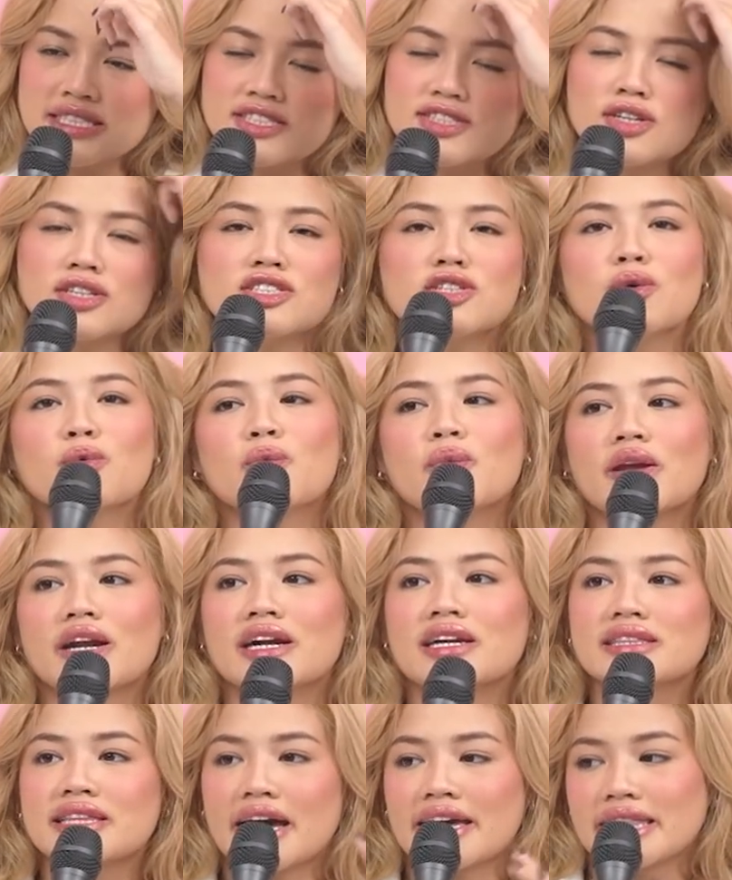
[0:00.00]
It's such a
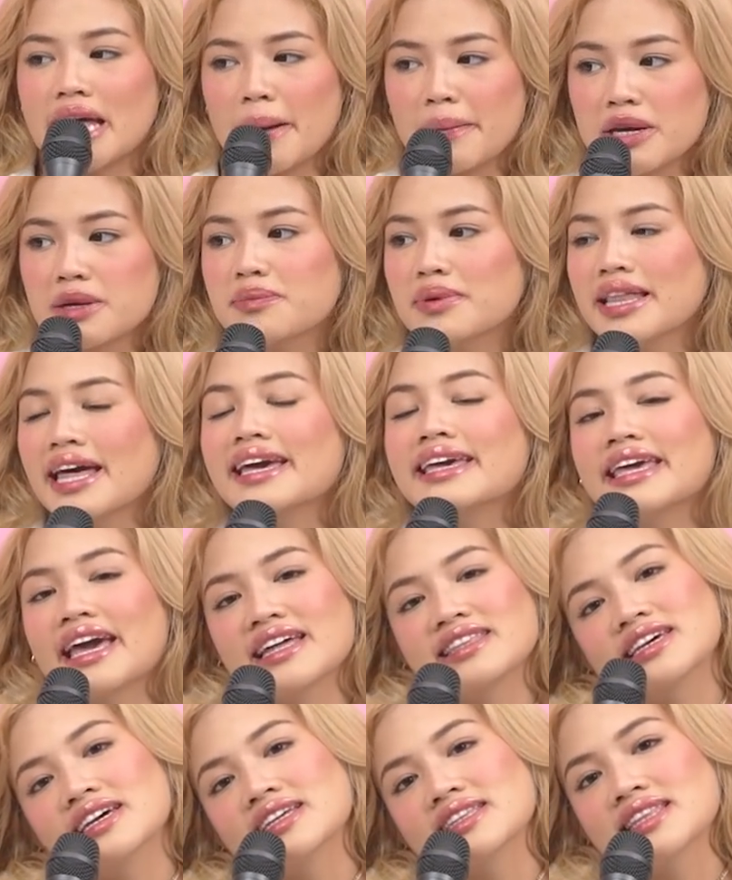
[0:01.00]
weird dynamic, but I
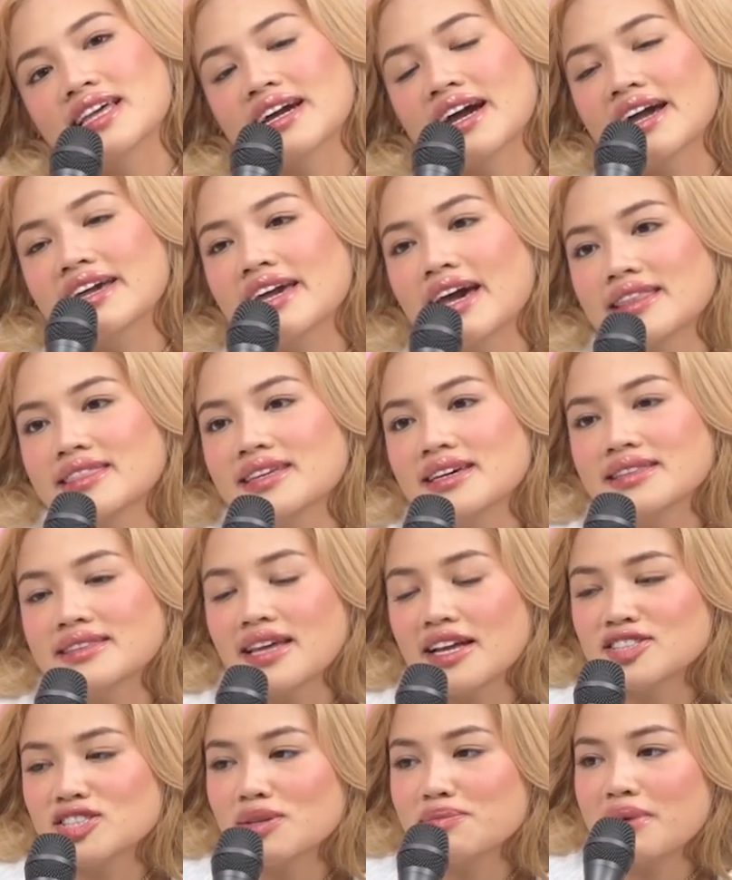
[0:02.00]
get it. Like, I get the
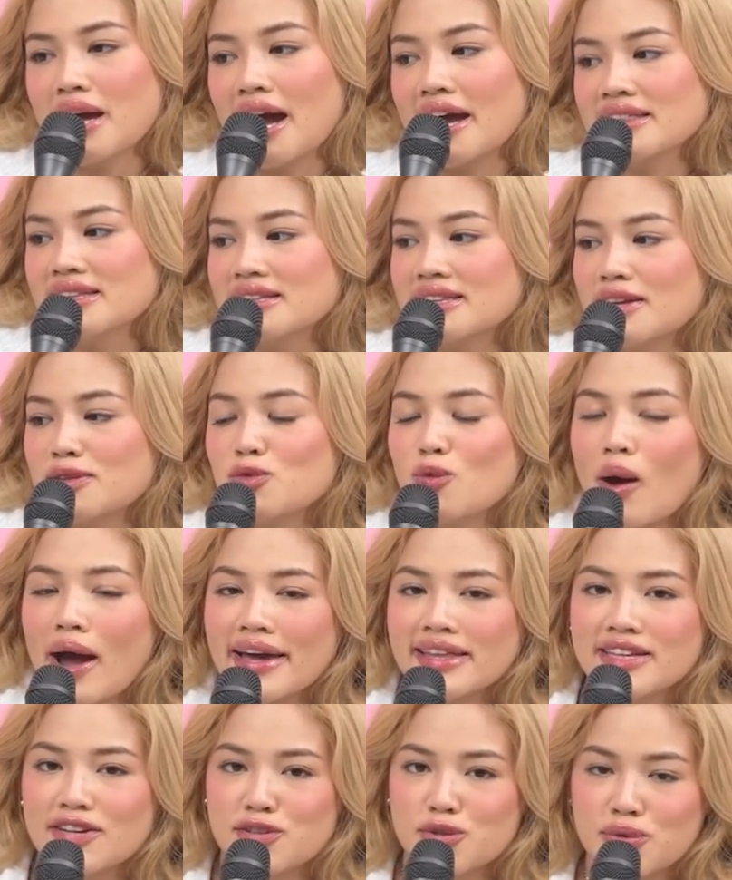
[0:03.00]
intention behind it and
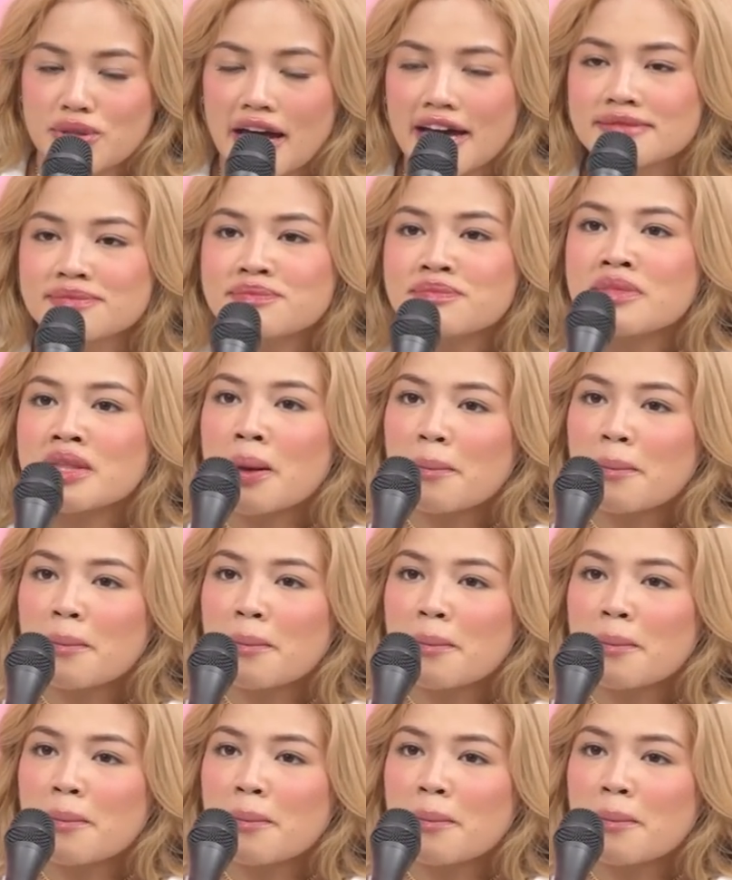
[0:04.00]
why they do that.